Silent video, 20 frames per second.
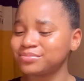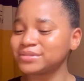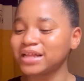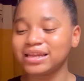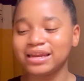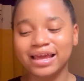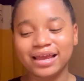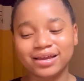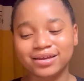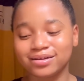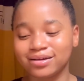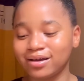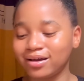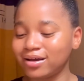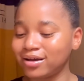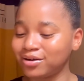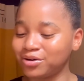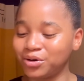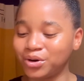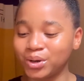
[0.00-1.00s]
like,
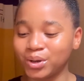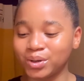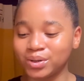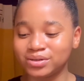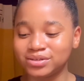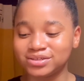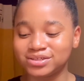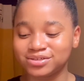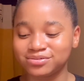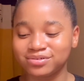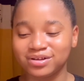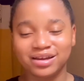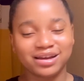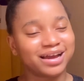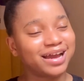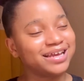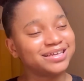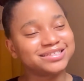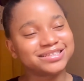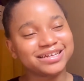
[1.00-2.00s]
oh god,
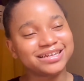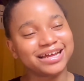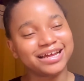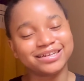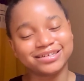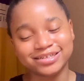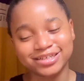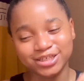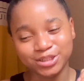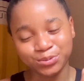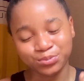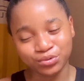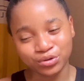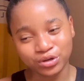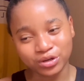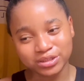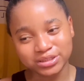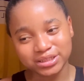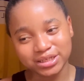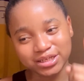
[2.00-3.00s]
I said that this
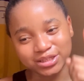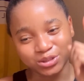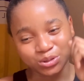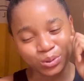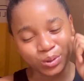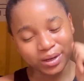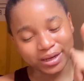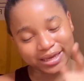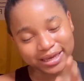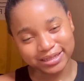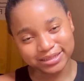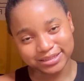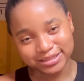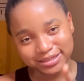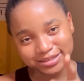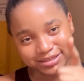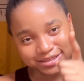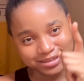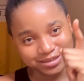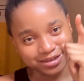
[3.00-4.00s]
product is not
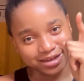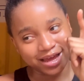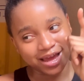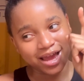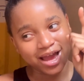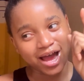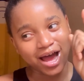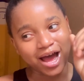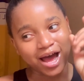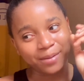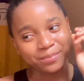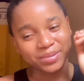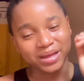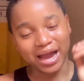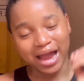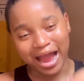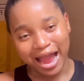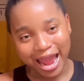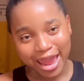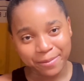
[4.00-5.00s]
getting the
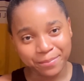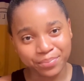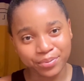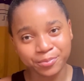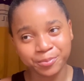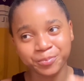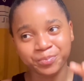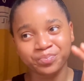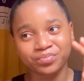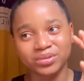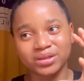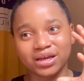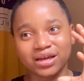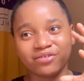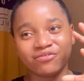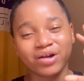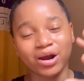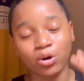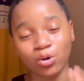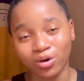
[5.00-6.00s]
hype, the
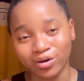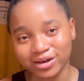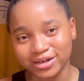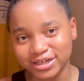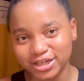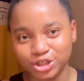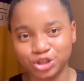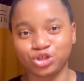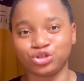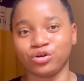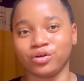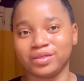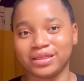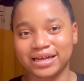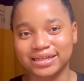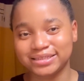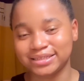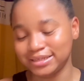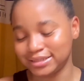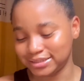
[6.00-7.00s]
recognition
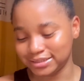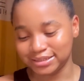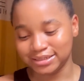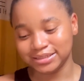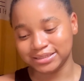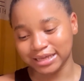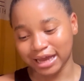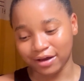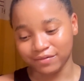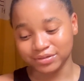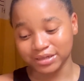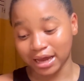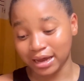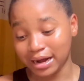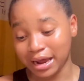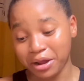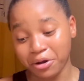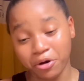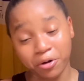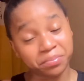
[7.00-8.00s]
that it deserves, and
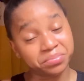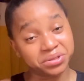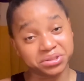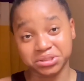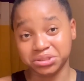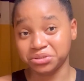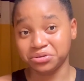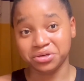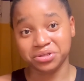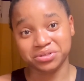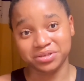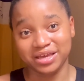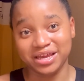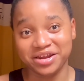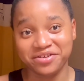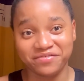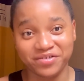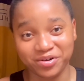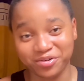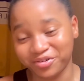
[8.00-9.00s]
I hope it is going to get
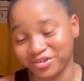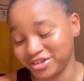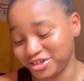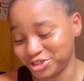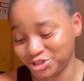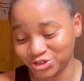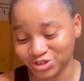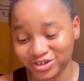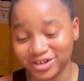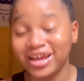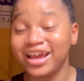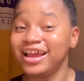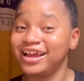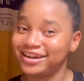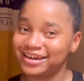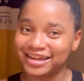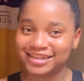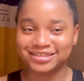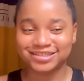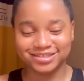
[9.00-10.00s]
the recognition
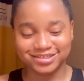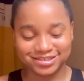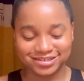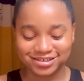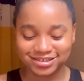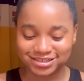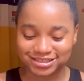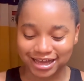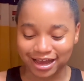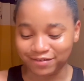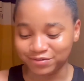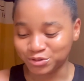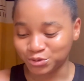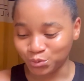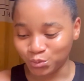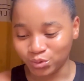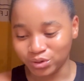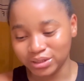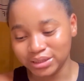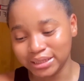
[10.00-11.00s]
that it deserves
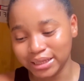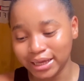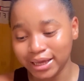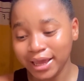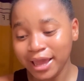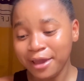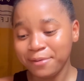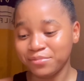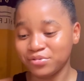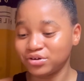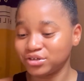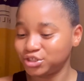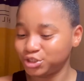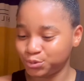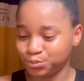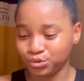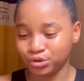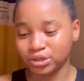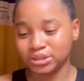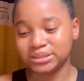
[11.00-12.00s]
one day, because this
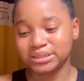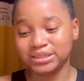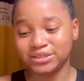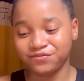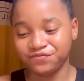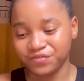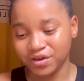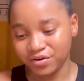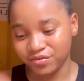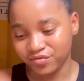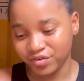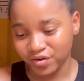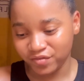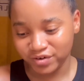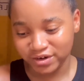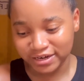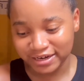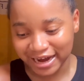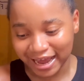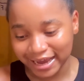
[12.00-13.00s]
product is very
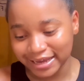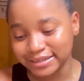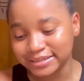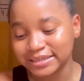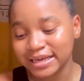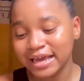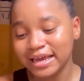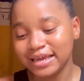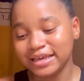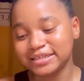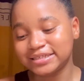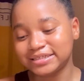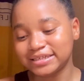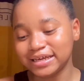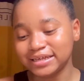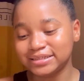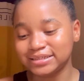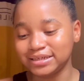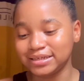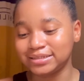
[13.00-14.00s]
nice. It
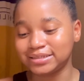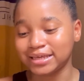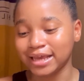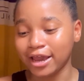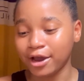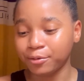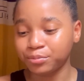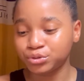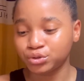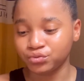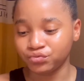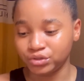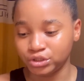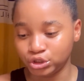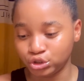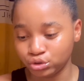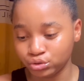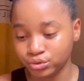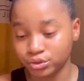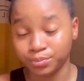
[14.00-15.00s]
says it helps
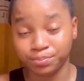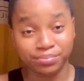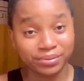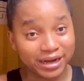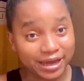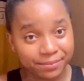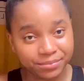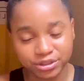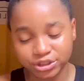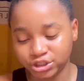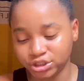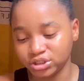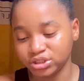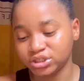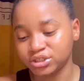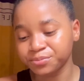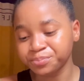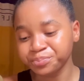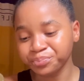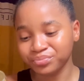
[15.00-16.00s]
reduce
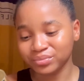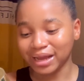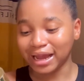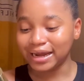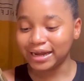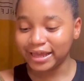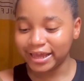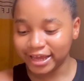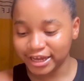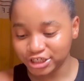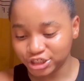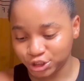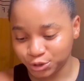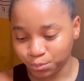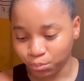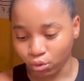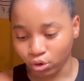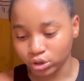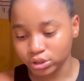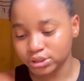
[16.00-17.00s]
blemishes and age
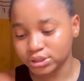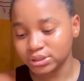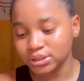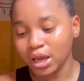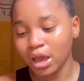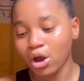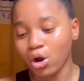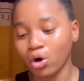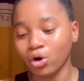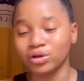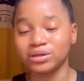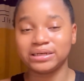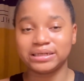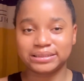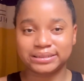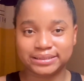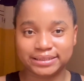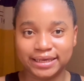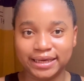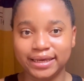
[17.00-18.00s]
spots on the
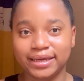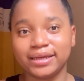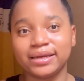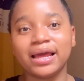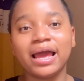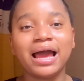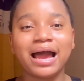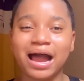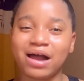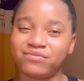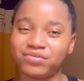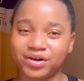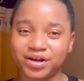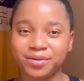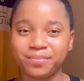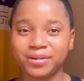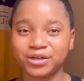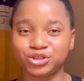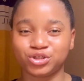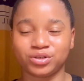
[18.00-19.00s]
skin. I've already
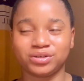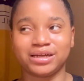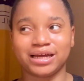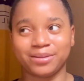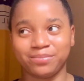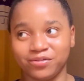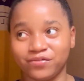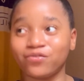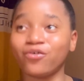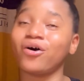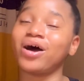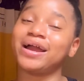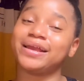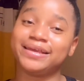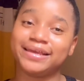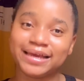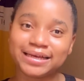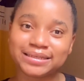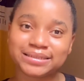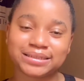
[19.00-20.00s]
mentioned that before,
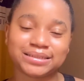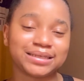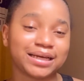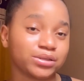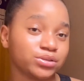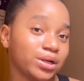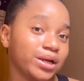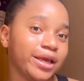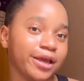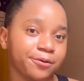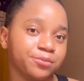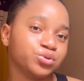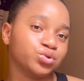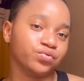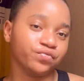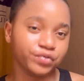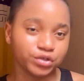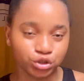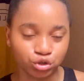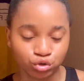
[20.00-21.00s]
and yes, it actually helps to
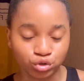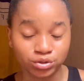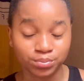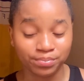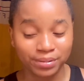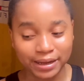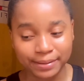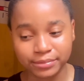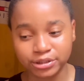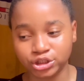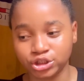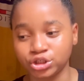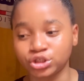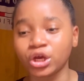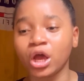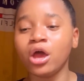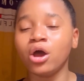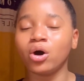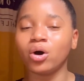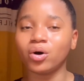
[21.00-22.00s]
reduce blemishes
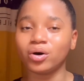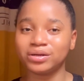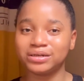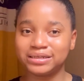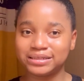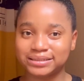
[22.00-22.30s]
on the